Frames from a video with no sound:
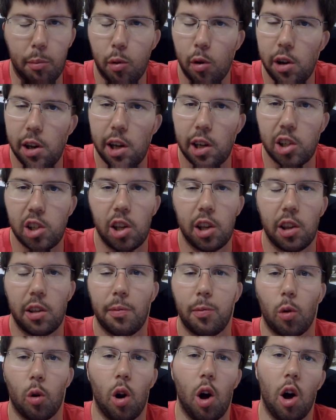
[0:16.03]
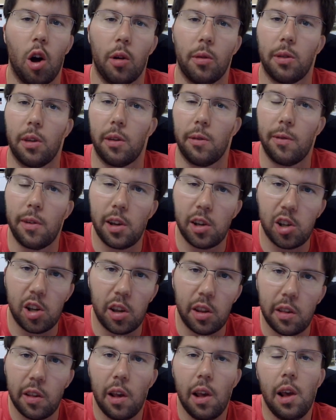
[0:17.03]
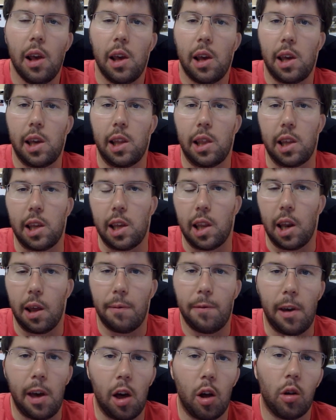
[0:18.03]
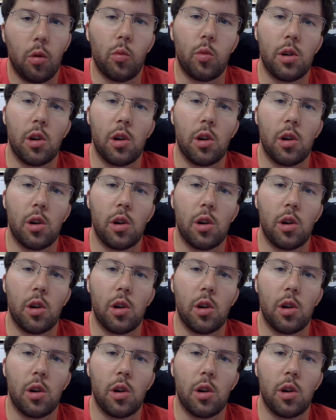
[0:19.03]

predictions for all of the divisions in the NFL.